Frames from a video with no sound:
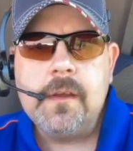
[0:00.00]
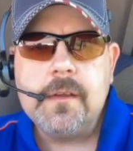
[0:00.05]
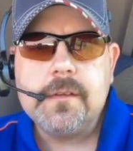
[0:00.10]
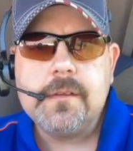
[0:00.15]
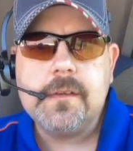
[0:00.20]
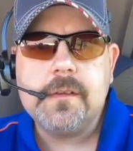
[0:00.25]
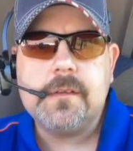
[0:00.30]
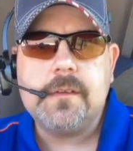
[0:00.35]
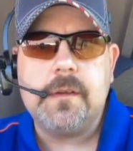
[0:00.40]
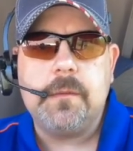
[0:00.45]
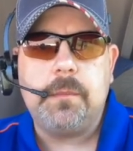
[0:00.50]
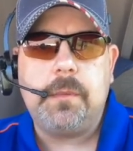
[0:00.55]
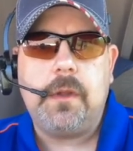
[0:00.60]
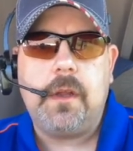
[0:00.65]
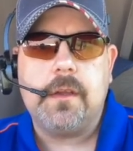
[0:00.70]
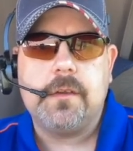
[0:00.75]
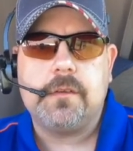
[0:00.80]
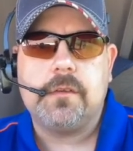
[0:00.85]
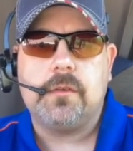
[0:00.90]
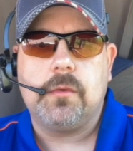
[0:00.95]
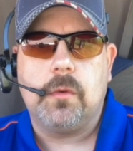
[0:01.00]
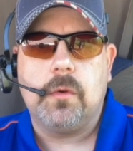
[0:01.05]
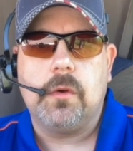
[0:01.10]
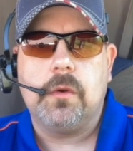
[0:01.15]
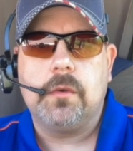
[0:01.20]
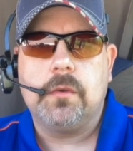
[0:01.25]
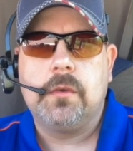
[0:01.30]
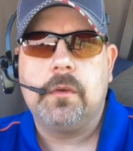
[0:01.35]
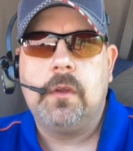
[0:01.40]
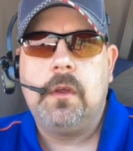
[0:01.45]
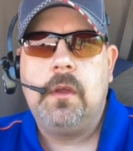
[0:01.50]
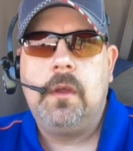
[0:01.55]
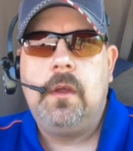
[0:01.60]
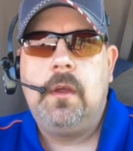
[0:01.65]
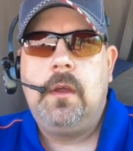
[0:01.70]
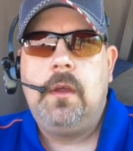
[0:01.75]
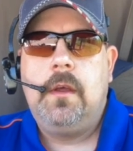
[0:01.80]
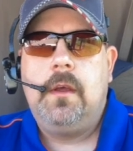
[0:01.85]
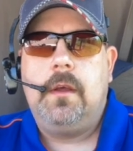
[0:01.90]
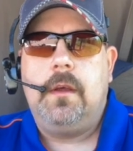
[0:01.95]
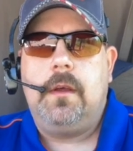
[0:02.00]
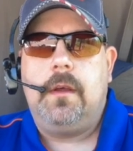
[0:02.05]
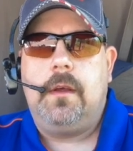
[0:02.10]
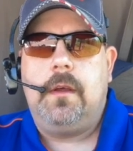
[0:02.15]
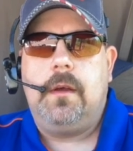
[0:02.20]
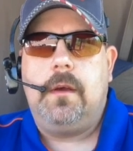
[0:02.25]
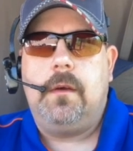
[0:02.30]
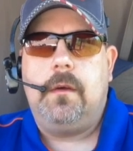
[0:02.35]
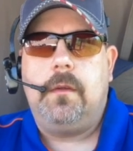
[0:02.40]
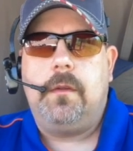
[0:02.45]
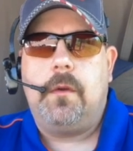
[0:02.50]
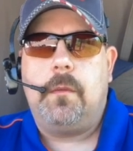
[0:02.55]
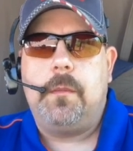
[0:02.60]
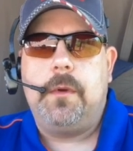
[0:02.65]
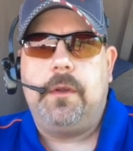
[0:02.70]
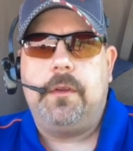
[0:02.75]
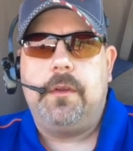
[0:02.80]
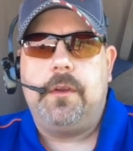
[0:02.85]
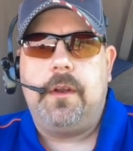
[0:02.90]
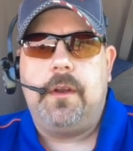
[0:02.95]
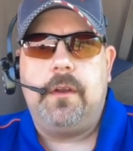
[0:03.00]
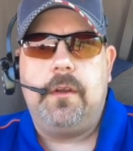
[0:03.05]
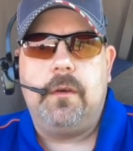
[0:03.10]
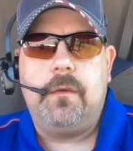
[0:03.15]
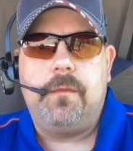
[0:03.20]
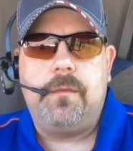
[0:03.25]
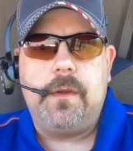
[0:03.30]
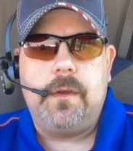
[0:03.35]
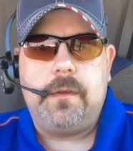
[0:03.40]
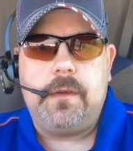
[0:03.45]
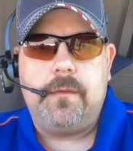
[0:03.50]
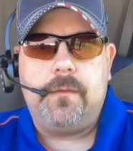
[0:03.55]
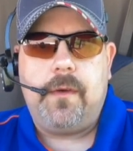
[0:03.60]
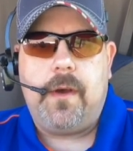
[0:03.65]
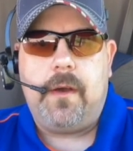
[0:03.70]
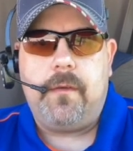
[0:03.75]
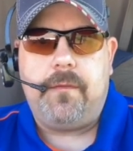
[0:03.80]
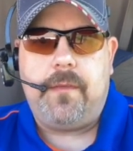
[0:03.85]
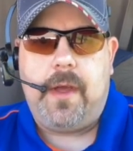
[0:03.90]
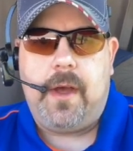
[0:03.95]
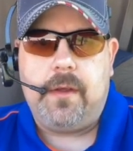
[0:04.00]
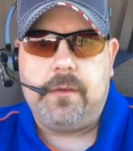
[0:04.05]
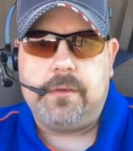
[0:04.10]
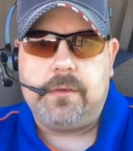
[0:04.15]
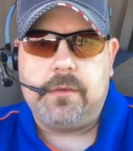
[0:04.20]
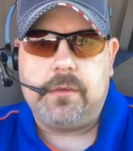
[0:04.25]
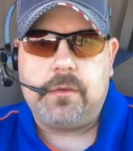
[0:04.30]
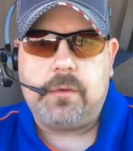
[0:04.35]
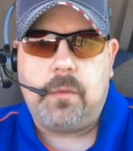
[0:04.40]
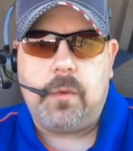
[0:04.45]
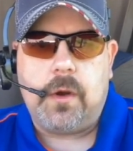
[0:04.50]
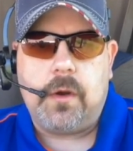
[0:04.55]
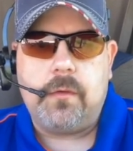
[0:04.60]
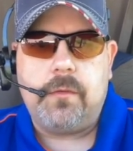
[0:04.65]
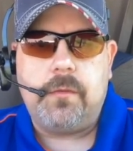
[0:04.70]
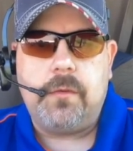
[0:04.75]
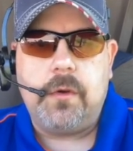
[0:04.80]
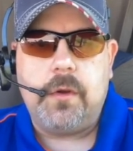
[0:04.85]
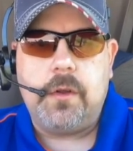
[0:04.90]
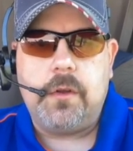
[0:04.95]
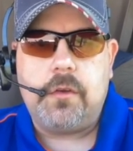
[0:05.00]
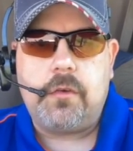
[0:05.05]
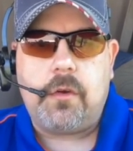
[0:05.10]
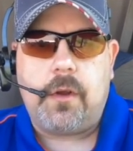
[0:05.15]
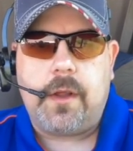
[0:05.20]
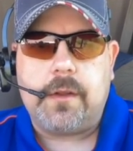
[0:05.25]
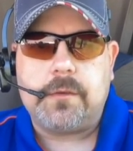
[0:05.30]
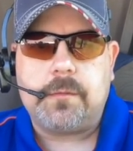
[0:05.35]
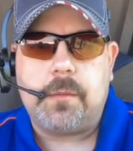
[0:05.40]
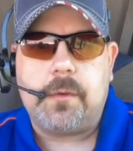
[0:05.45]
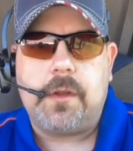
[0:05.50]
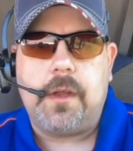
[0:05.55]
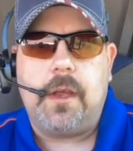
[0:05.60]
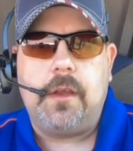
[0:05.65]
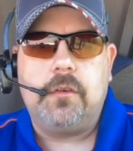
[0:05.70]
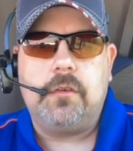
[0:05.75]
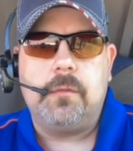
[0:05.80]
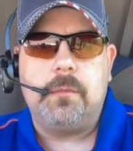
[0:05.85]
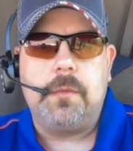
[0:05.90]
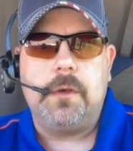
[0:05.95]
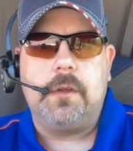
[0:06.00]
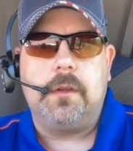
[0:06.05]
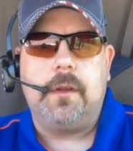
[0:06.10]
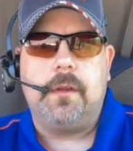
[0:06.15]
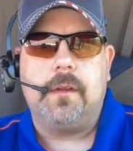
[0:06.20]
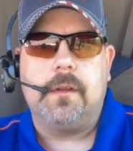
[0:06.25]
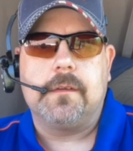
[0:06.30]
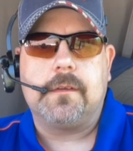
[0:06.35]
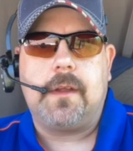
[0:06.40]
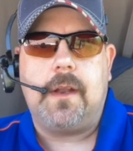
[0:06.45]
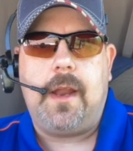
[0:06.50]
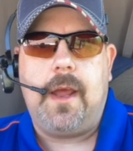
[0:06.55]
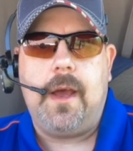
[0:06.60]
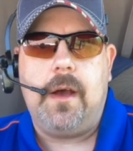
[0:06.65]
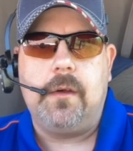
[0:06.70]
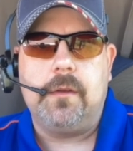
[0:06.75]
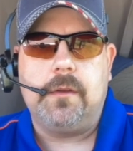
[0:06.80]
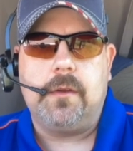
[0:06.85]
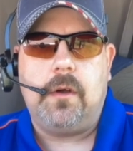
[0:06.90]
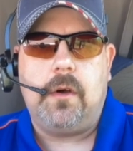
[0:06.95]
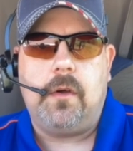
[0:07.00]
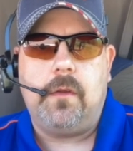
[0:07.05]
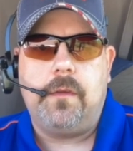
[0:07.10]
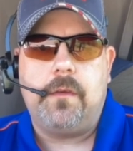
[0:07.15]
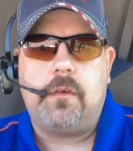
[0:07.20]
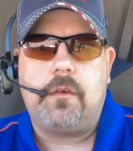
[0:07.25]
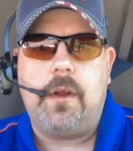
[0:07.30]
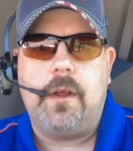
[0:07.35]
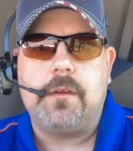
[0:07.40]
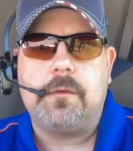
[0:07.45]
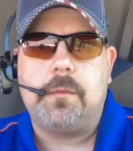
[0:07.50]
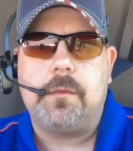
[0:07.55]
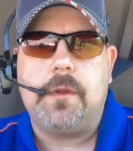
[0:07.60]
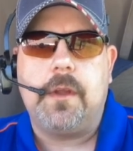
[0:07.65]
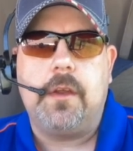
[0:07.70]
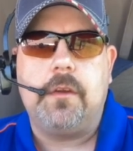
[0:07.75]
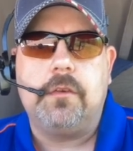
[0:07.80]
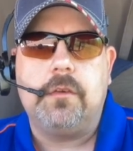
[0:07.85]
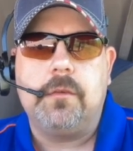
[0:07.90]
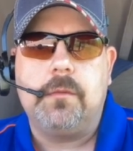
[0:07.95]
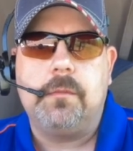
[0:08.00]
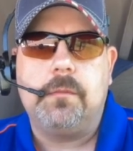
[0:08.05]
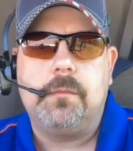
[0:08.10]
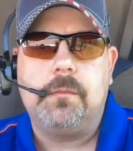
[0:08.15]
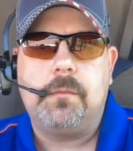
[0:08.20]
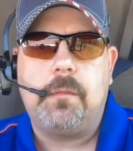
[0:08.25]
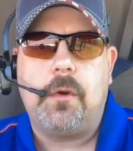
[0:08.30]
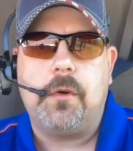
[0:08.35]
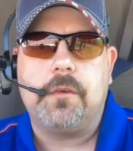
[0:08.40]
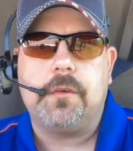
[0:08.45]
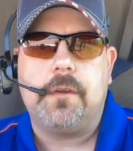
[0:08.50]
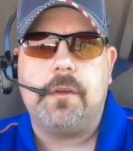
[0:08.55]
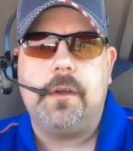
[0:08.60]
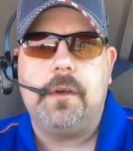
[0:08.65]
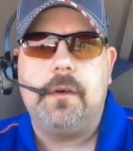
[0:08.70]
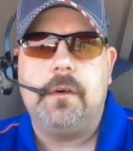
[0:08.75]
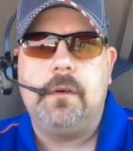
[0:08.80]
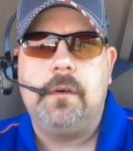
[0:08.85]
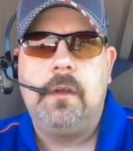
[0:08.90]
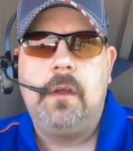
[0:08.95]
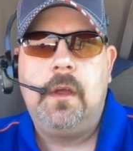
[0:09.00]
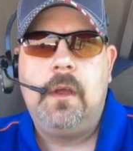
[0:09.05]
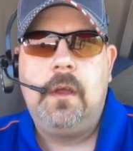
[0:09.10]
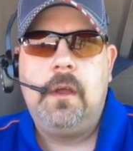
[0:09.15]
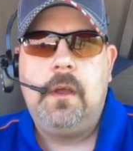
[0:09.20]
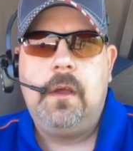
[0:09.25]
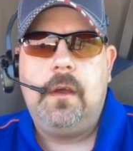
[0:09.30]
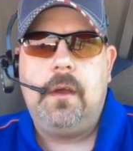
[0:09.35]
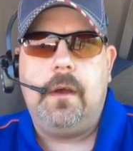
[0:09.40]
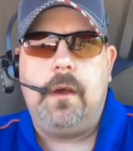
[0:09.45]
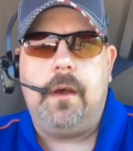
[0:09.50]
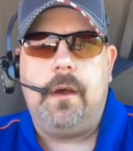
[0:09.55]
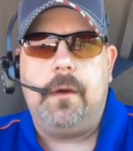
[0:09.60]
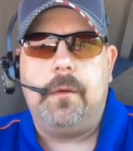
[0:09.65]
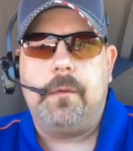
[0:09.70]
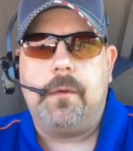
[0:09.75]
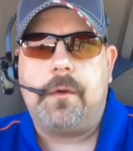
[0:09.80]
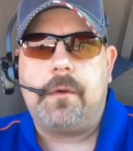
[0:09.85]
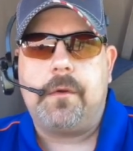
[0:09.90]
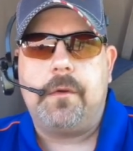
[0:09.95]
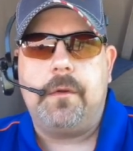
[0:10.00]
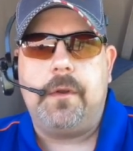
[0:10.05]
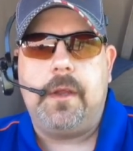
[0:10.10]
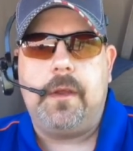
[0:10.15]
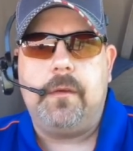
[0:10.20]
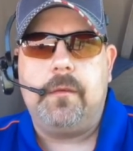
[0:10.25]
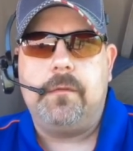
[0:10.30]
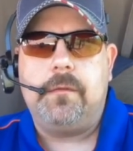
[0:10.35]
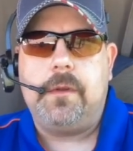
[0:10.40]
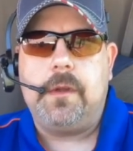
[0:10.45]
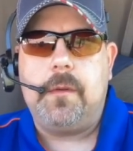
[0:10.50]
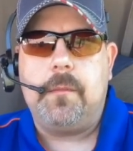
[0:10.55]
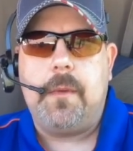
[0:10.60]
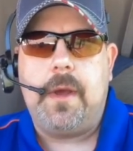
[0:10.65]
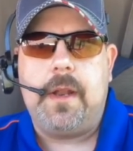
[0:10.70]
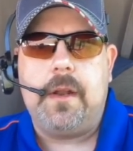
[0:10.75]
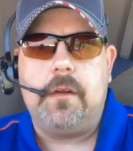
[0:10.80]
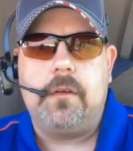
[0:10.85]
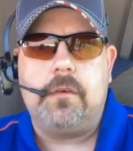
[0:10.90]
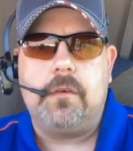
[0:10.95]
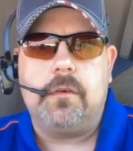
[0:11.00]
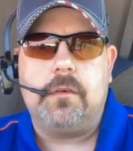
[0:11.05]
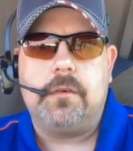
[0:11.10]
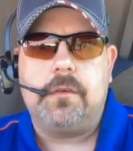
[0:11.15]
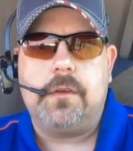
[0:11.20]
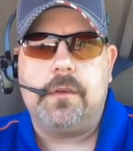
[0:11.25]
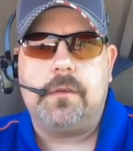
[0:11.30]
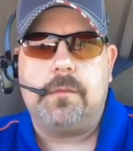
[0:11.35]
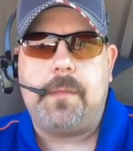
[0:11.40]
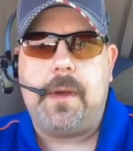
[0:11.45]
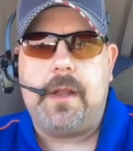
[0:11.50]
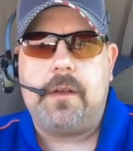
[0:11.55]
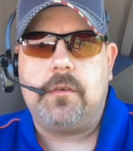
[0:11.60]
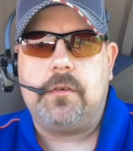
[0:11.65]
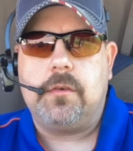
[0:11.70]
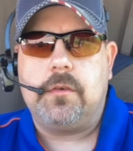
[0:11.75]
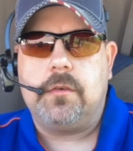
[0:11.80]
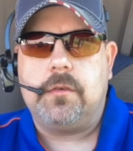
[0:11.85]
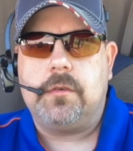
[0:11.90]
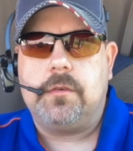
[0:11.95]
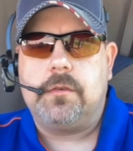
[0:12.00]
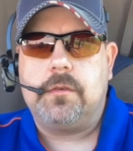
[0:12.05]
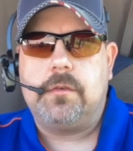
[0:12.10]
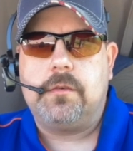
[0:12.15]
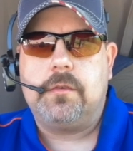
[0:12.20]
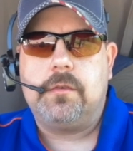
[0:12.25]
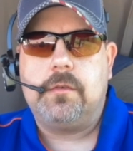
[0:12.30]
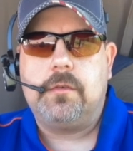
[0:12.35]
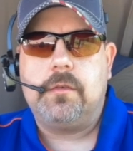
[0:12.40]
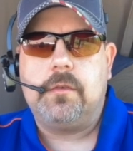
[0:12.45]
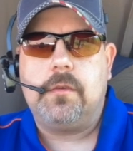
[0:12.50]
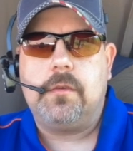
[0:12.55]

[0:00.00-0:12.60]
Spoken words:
60 plus stores. They're building a new 55,000 square foot transportation building that's going to house all the transportation personnel, recruiting fleet managers, dispatchers,